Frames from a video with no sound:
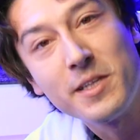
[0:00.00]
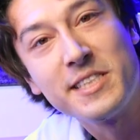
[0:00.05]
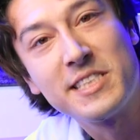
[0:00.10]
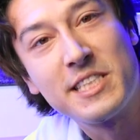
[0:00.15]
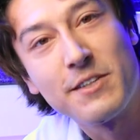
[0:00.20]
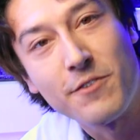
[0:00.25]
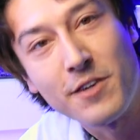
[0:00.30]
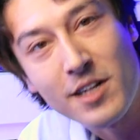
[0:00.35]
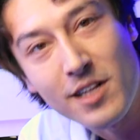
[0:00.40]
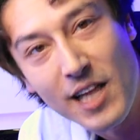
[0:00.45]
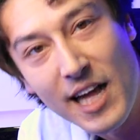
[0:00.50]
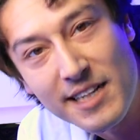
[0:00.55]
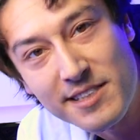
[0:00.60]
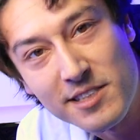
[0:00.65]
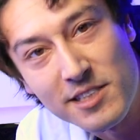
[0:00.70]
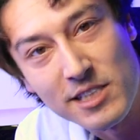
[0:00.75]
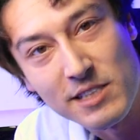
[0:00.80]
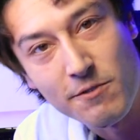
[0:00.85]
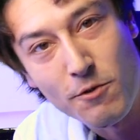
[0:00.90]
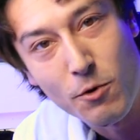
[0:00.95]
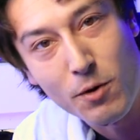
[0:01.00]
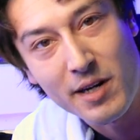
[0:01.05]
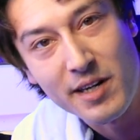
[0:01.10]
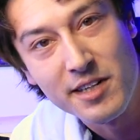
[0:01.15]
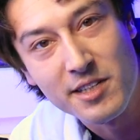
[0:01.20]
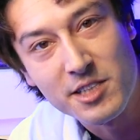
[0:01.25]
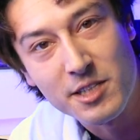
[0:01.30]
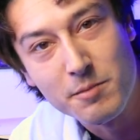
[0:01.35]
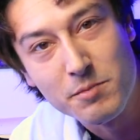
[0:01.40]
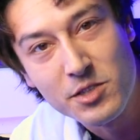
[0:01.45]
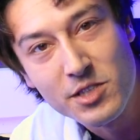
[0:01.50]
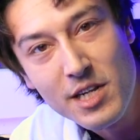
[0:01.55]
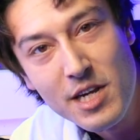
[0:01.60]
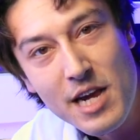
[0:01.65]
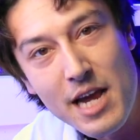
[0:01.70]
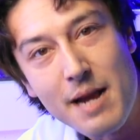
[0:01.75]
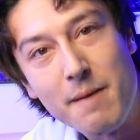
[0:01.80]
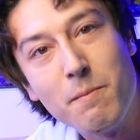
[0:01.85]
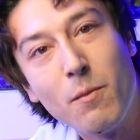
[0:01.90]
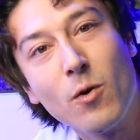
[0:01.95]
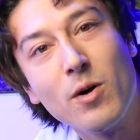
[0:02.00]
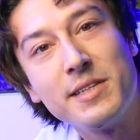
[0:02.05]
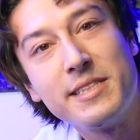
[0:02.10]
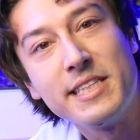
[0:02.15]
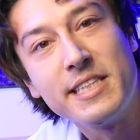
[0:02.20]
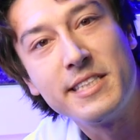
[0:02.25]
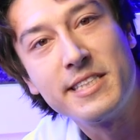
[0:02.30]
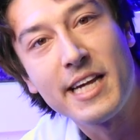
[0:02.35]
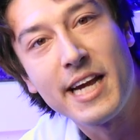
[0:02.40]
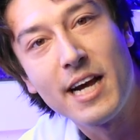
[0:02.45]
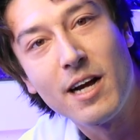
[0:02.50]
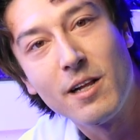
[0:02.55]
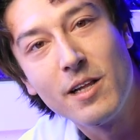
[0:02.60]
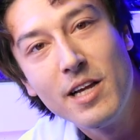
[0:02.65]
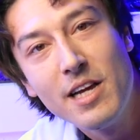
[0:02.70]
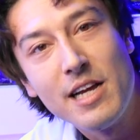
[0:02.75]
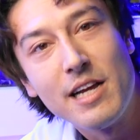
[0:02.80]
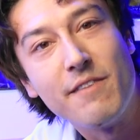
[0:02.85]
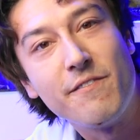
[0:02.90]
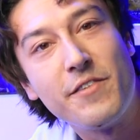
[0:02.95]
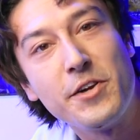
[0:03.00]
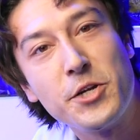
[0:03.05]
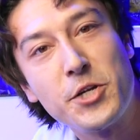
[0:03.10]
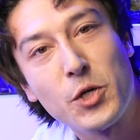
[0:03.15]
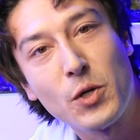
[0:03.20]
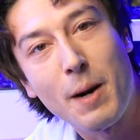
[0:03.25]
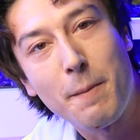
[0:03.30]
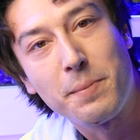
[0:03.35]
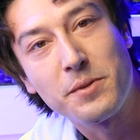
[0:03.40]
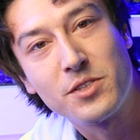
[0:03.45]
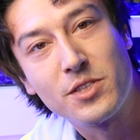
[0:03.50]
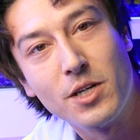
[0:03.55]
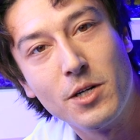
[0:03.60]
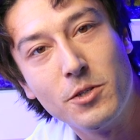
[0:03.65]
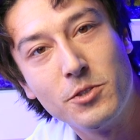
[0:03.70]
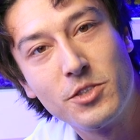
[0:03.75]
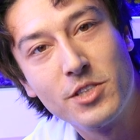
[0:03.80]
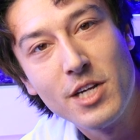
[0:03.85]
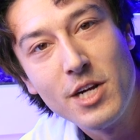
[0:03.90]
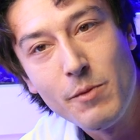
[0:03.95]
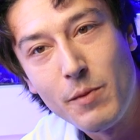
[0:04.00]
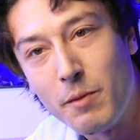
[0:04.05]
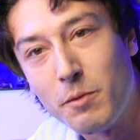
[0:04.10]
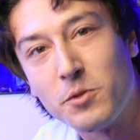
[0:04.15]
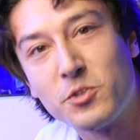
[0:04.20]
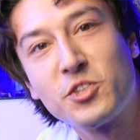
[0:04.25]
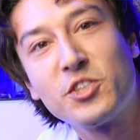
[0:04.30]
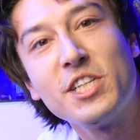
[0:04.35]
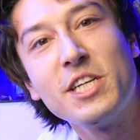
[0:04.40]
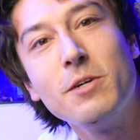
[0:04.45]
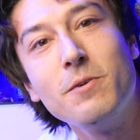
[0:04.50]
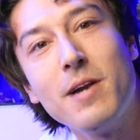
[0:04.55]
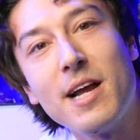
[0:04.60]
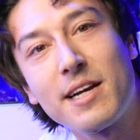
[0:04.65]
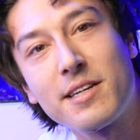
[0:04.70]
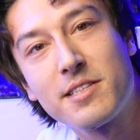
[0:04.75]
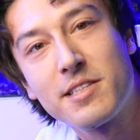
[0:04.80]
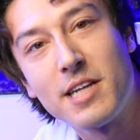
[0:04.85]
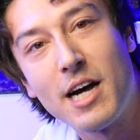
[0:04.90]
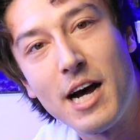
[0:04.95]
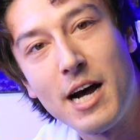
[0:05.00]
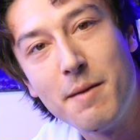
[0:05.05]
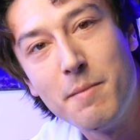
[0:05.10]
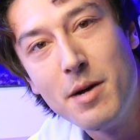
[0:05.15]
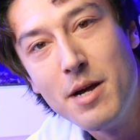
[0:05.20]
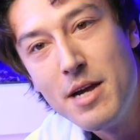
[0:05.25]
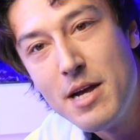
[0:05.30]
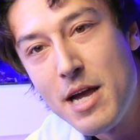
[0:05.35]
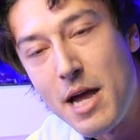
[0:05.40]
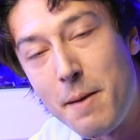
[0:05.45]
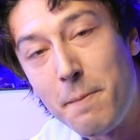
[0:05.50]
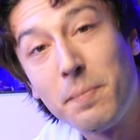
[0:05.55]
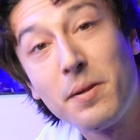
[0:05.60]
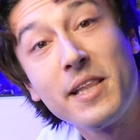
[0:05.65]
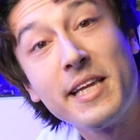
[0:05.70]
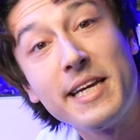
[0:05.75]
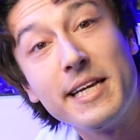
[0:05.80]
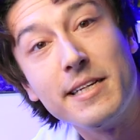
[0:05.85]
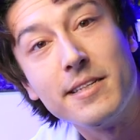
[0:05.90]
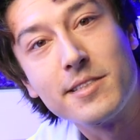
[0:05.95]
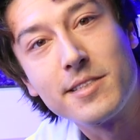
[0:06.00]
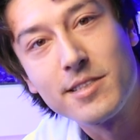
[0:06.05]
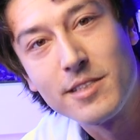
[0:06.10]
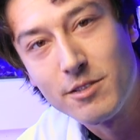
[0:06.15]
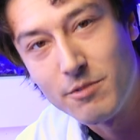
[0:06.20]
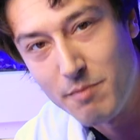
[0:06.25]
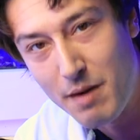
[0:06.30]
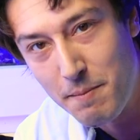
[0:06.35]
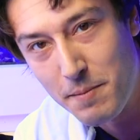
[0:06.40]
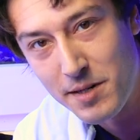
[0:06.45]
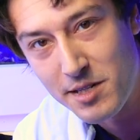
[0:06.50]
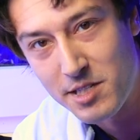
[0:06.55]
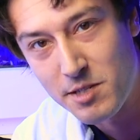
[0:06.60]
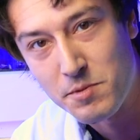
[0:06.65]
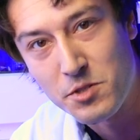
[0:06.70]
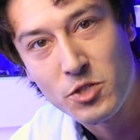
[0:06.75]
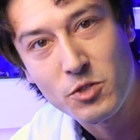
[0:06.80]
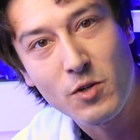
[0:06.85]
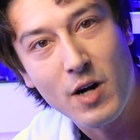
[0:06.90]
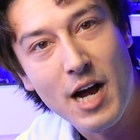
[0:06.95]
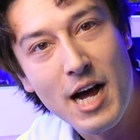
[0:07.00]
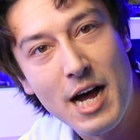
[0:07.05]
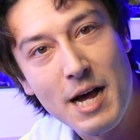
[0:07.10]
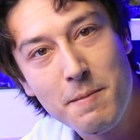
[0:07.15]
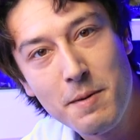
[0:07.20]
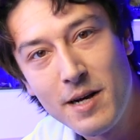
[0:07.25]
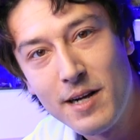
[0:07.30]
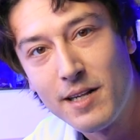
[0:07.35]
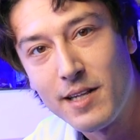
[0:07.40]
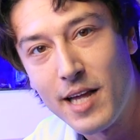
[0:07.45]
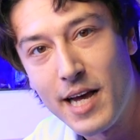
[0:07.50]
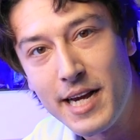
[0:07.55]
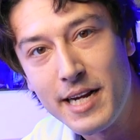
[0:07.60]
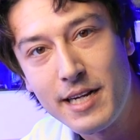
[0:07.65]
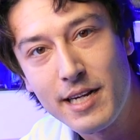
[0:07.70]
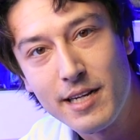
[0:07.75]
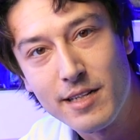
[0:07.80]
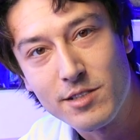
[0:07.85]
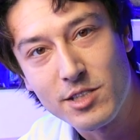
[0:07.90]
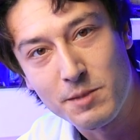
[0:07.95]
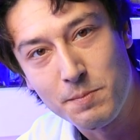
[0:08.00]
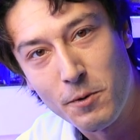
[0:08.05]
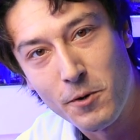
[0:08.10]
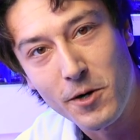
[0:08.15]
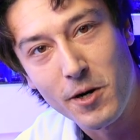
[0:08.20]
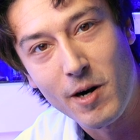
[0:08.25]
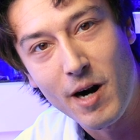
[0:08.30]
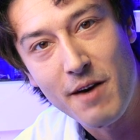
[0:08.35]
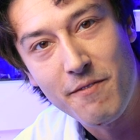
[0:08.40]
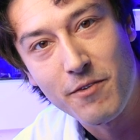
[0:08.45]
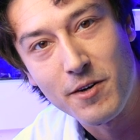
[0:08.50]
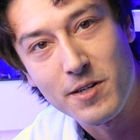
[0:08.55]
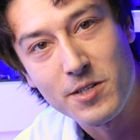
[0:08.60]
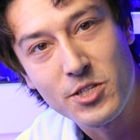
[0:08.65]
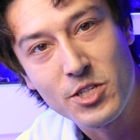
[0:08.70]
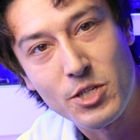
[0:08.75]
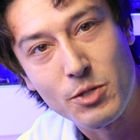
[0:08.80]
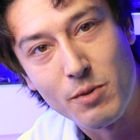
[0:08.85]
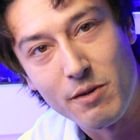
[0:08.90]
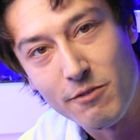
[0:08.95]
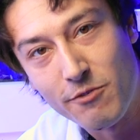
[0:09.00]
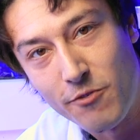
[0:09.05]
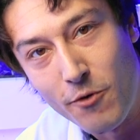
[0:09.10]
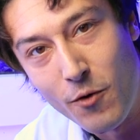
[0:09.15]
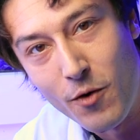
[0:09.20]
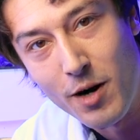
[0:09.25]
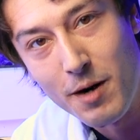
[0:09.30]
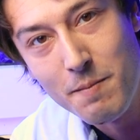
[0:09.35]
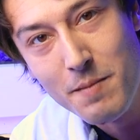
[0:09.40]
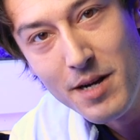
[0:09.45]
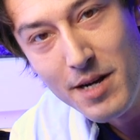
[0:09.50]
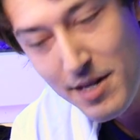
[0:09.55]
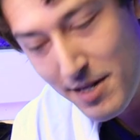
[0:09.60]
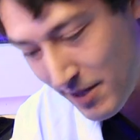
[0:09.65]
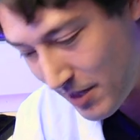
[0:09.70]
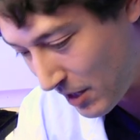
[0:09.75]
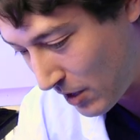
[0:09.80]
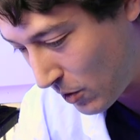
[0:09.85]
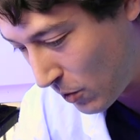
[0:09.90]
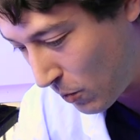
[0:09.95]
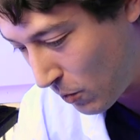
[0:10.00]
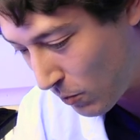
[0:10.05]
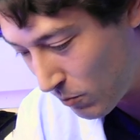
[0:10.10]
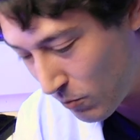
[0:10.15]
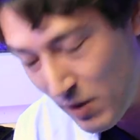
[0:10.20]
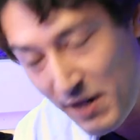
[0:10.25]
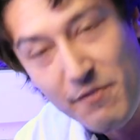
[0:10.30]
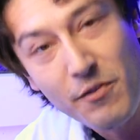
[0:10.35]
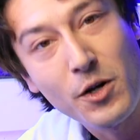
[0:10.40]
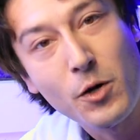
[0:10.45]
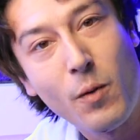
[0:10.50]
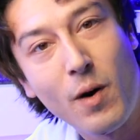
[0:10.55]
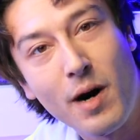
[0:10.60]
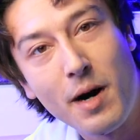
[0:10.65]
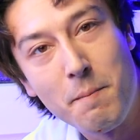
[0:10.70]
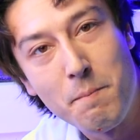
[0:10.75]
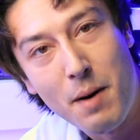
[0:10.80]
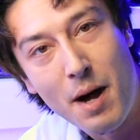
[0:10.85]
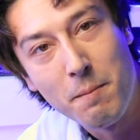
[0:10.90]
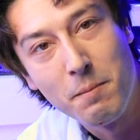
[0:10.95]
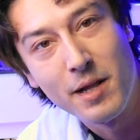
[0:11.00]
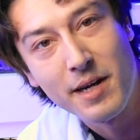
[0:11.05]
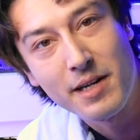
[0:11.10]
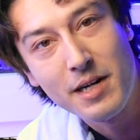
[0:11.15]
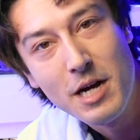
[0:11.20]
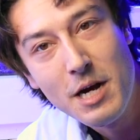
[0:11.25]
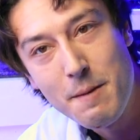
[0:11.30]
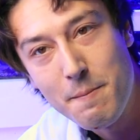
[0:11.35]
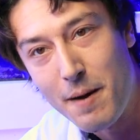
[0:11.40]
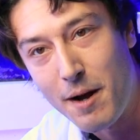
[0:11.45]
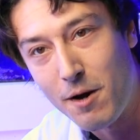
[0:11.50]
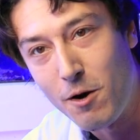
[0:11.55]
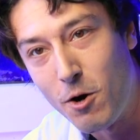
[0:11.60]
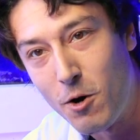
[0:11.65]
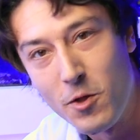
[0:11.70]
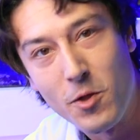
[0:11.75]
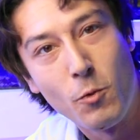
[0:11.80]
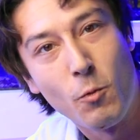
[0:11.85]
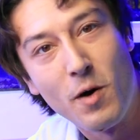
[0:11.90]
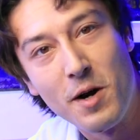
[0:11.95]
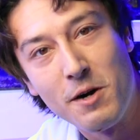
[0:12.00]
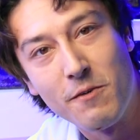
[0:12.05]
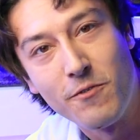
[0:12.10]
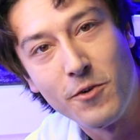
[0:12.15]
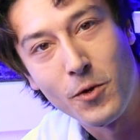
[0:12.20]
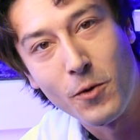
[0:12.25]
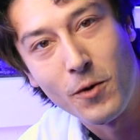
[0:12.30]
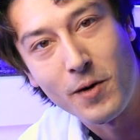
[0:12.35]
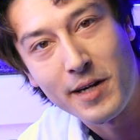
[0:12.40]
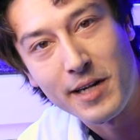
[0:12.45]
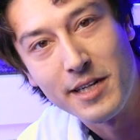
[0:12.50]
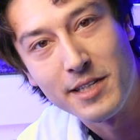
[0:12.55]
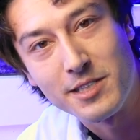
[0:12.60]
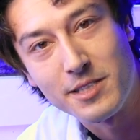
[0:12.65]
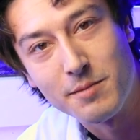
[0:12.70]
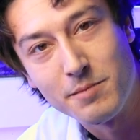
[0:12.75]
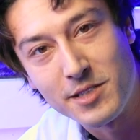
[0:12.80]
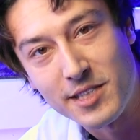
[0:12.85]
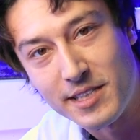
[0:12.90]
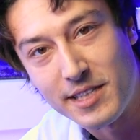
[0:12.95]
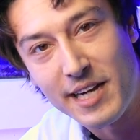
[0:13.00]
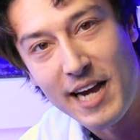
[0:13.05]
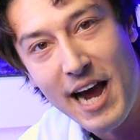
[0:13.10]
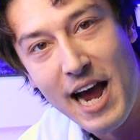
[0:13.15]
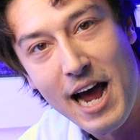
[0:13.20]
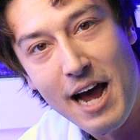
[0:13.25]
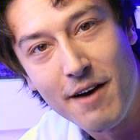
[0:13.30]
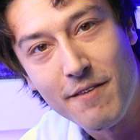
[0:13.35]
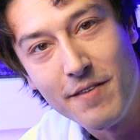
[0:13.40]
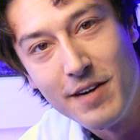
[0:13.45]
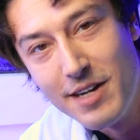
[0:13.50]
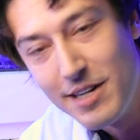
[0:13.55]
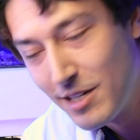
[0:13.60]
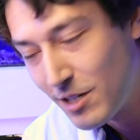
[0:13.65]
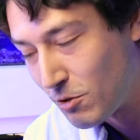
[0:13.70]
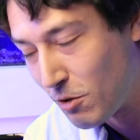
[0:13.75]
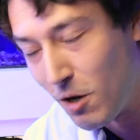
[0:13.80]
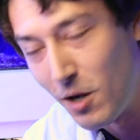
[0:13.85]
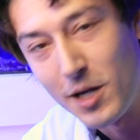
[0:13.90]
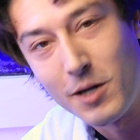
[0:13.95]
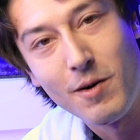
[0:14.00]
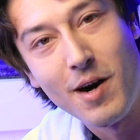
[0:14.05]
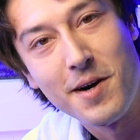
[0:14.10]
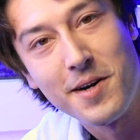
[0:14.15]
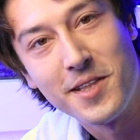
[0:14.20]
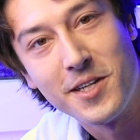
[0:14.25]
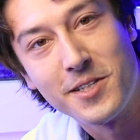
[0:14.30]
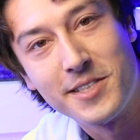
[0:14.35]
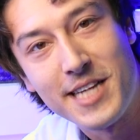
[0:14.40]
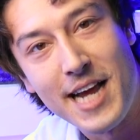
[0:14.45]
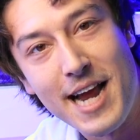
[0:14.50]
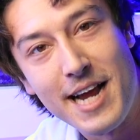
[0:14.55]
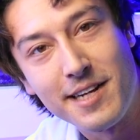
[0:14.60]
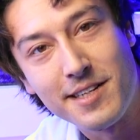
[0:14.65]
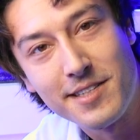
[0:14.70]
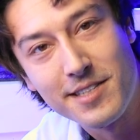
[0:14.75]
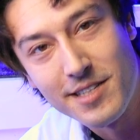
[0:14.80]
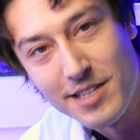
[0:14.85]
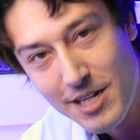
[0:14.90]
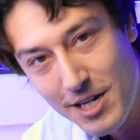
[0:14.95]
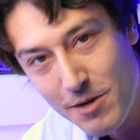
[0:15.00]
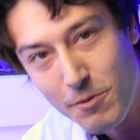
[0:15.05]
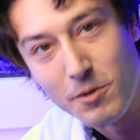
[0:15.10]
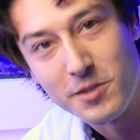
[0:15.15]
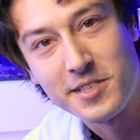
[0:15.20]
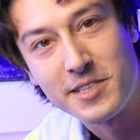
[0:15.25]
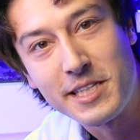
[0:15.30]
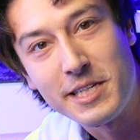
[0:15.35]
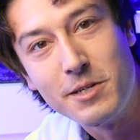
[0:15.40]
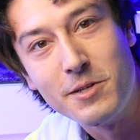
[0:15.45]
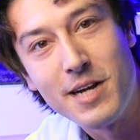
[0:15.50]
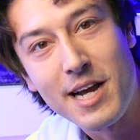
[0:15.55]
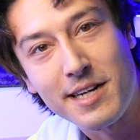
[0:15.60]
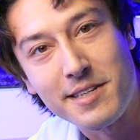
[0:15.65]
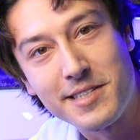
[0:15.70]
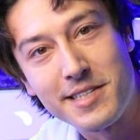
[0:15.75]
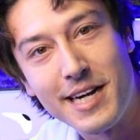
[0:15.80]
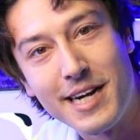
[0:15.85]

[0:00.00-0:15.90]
these different classes of organisms in more detail in future episodes. We will see you next time. And please remember to subscribe, like, support our efforts to inform the reef aquarium public about all the wonderful organisms that they have crawling around in their tanks. We'll see you next